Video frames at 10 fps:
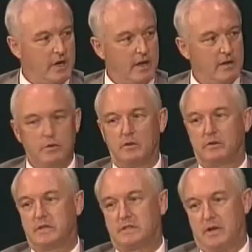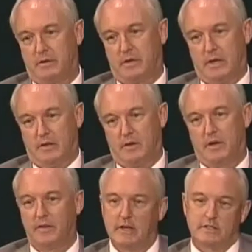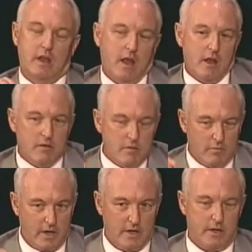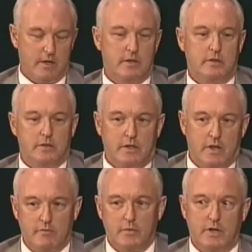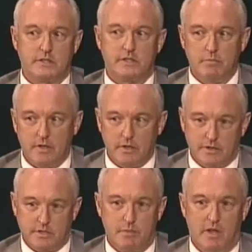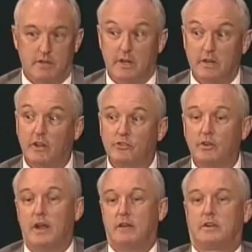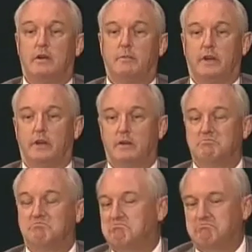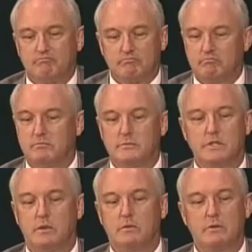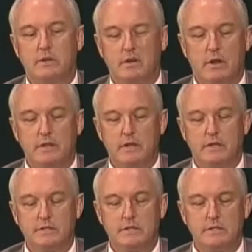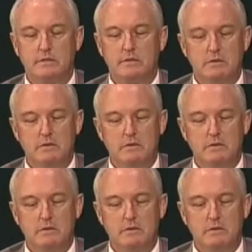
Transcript: liabilities coming down the line. That's money that the government has committed to spend that it doesn't have coming in. So, you know, I think this is,